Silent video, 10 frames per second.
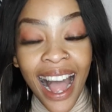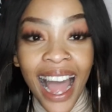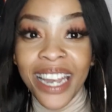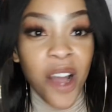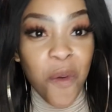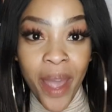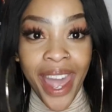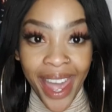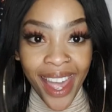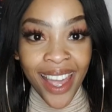
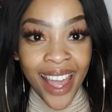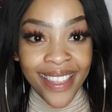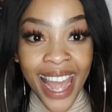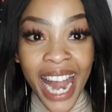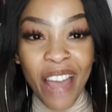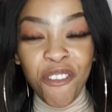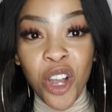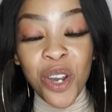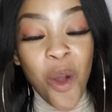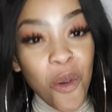unaware that have
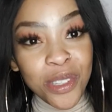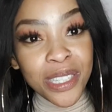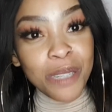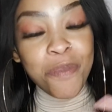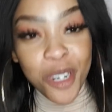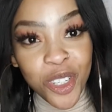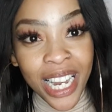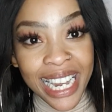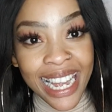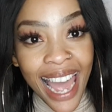grown
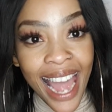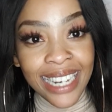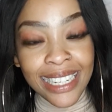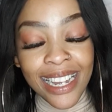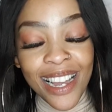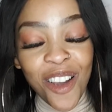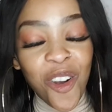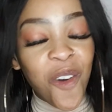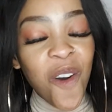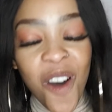spiritually, and
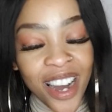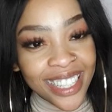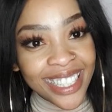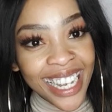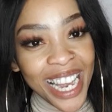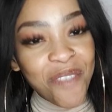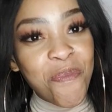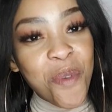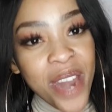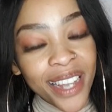gosh, it
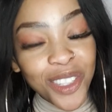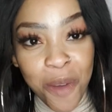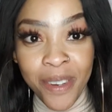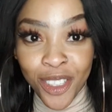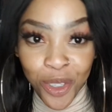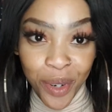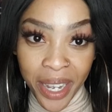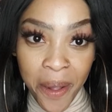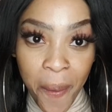brings so much joy.